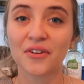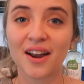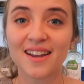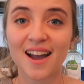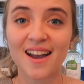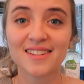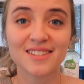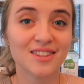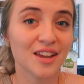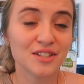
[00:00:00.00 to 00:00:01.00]
All right, guys,
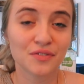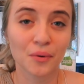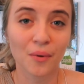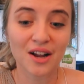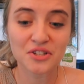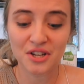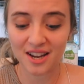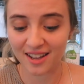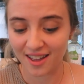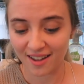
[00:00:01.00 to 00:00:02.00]
thanks for
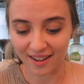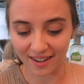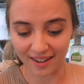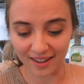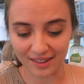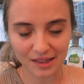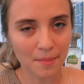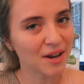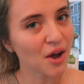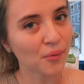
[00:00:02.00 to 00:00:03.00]
watching.
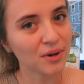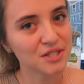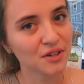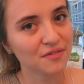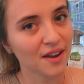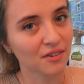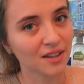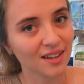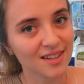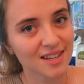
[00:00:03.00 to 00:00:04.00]
Let me know, what's your
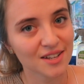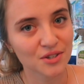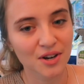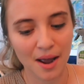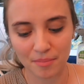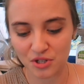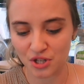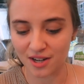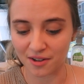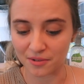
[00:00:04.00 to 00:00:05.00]
favorite, lattes or
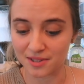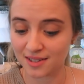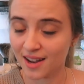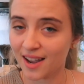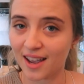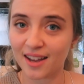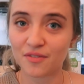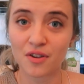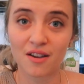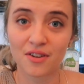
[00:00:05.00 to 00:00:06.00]
cappuccinos? And
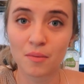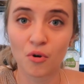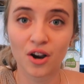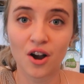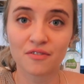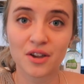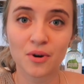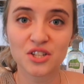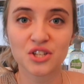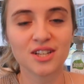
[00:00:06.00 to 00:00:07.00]
if you have any more coffee
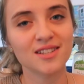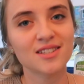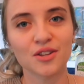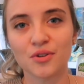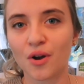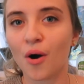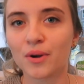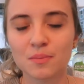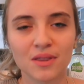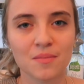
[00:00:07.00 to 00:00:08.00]
questions, you can
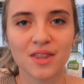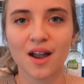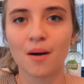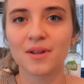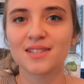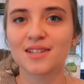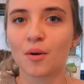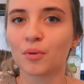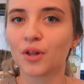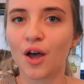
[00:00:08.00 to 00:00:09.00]
always put them in the comments
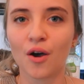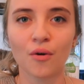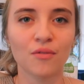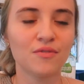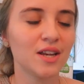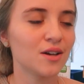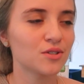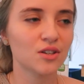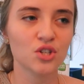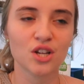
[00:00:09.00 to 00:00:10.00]
down below. Video
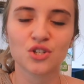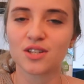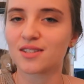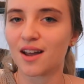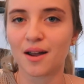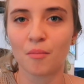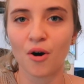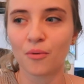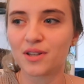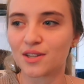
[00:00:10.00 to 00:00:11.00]
suggestions, I'm
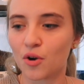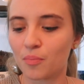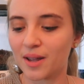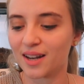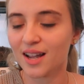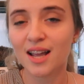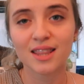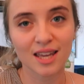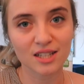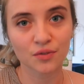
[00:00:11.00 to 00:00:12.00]
always open.
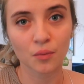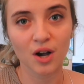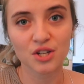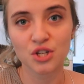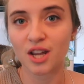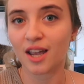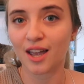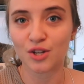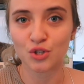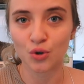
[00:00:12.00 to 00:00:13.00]
Thanks for watching.
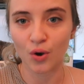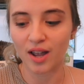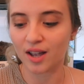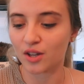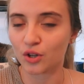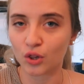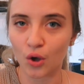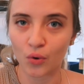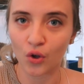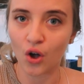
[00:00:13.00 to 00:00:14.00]
Enjoy your
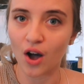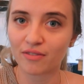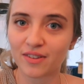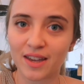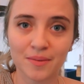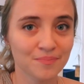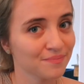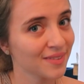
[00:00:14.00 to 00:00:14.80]
local coffee.